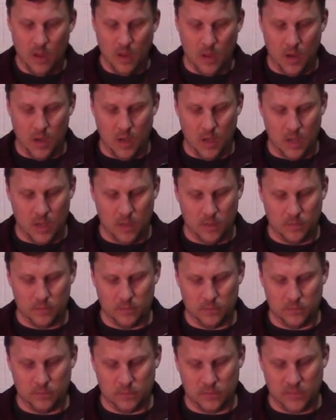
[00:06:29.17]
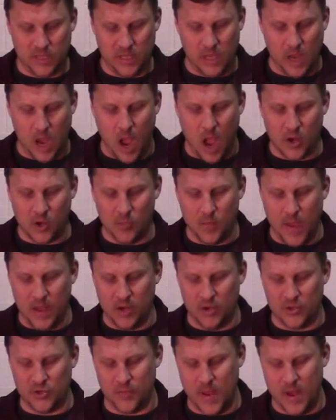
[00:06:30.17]
The
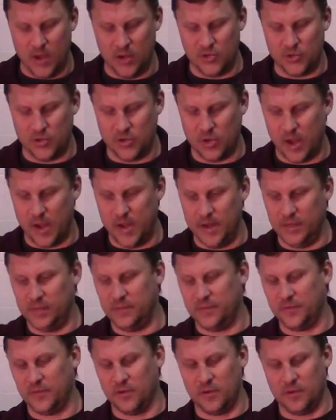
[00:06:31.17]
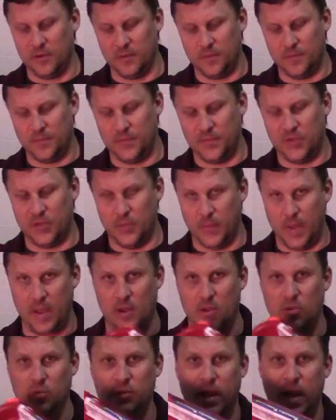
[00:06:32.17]
automated tomato trays for
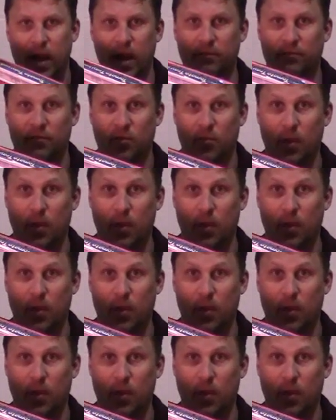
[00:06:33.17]
tomatoes and for